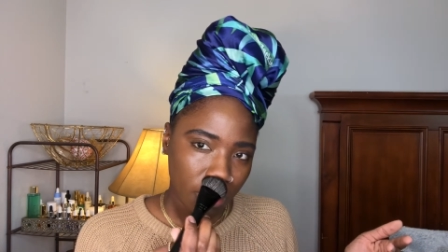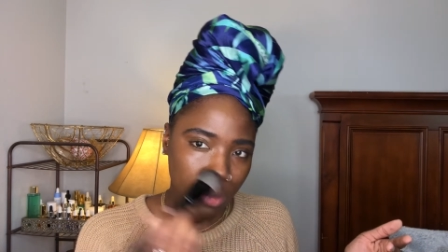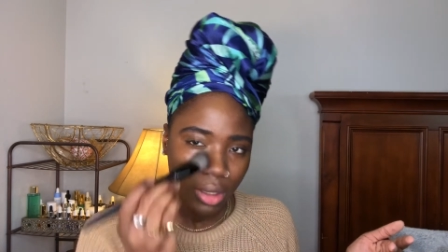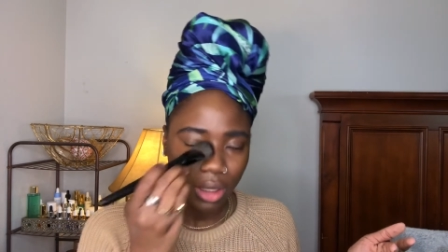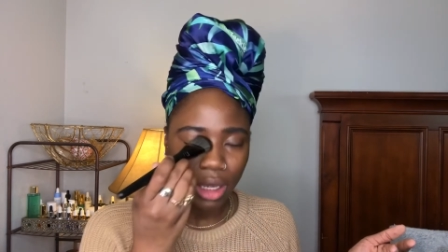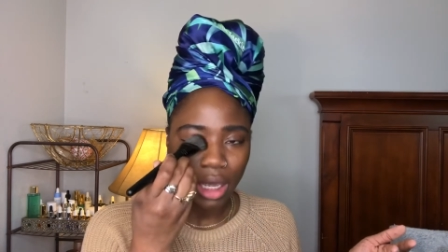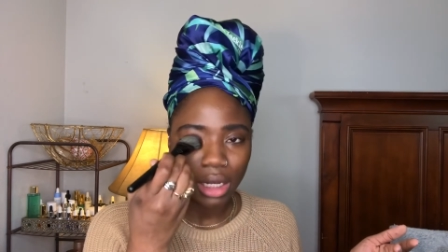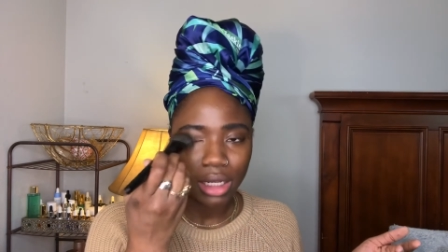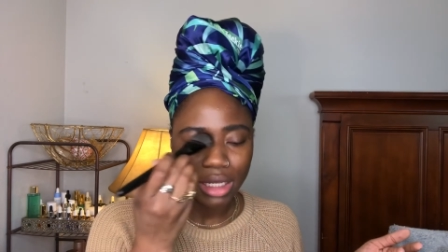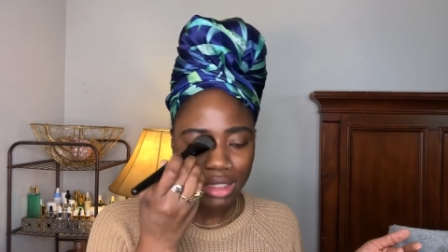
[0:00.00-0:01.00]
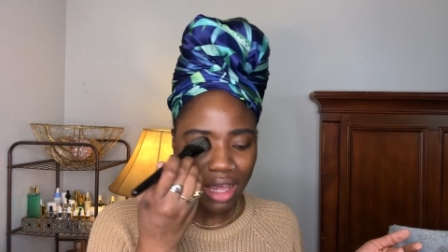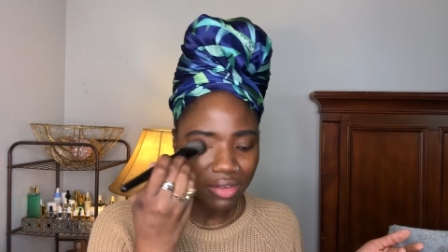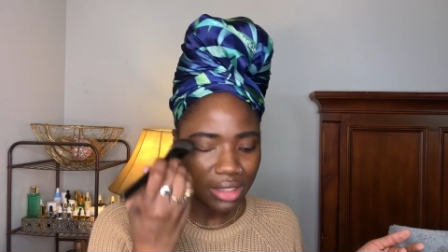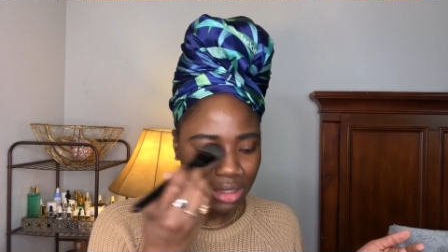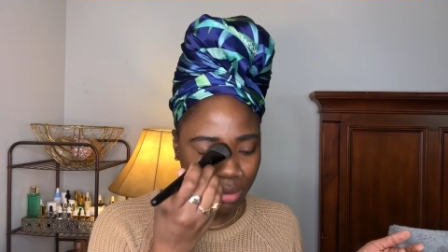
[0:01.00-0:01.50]
Okay, it does have
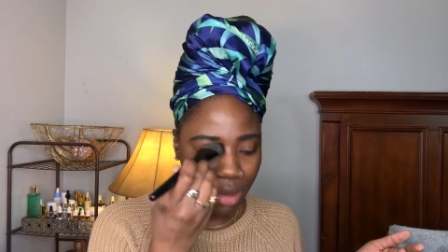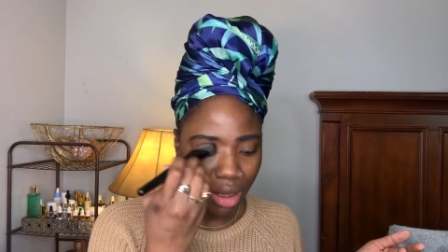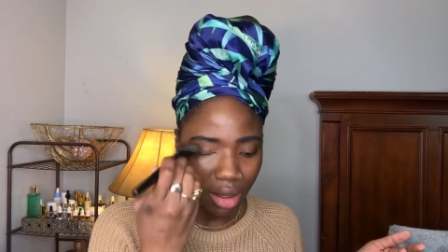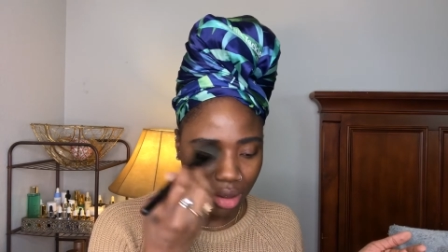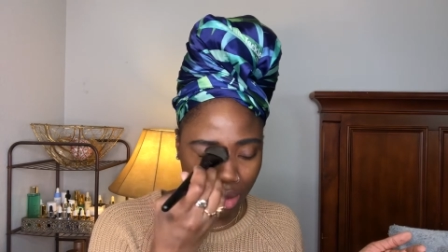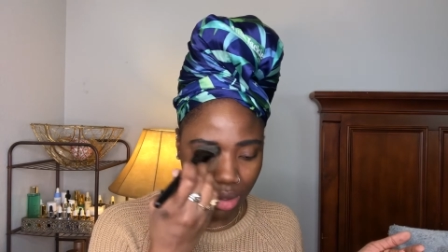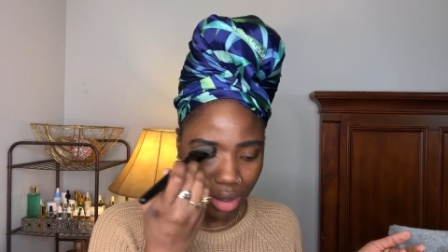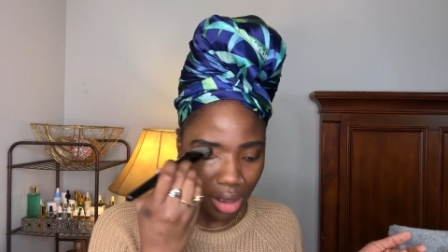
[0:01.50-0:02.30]
a smell.